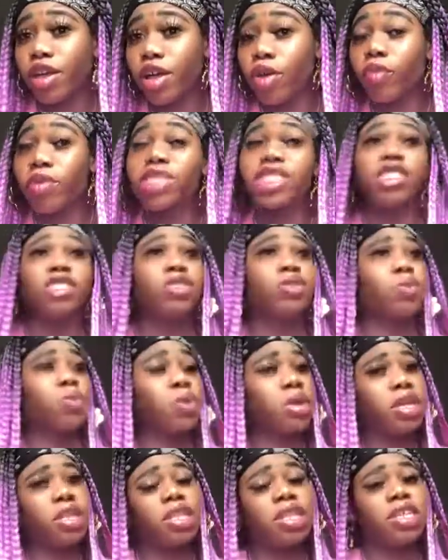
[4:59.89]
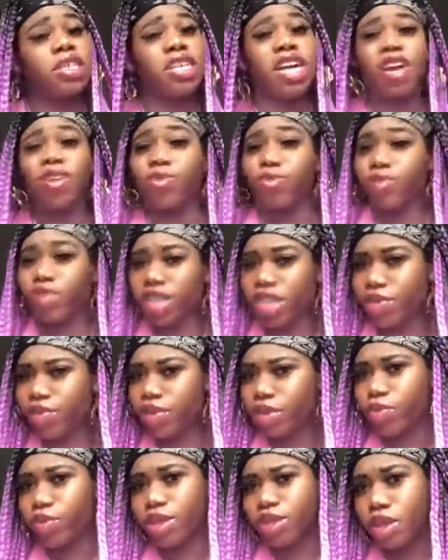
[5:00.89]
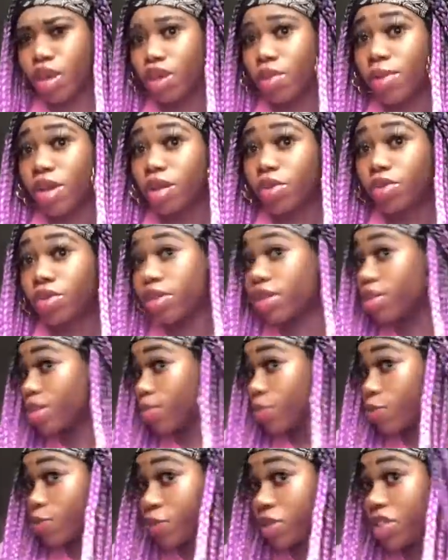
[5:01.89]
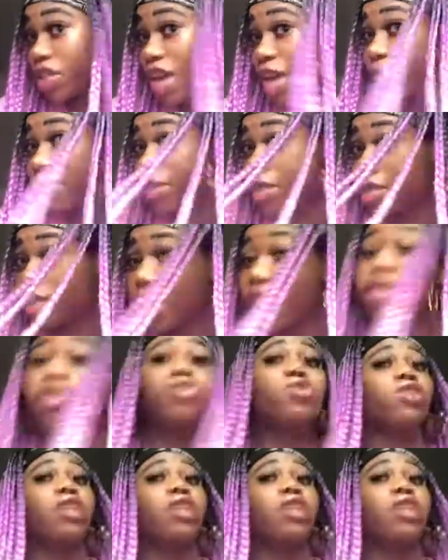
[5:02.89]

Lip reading: which is one thing I really want to talk about, which happens in high school a